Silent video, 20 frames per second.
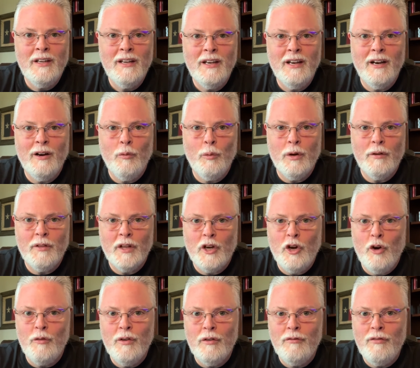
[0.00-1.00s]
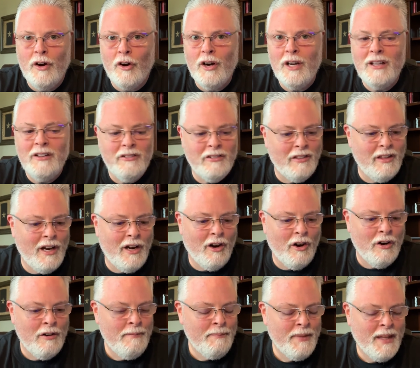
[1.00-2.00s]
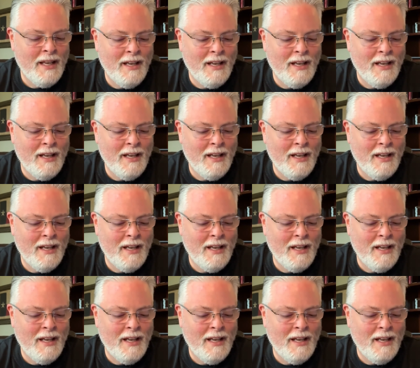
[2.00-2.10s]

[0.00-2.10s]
one of the COVID variants there.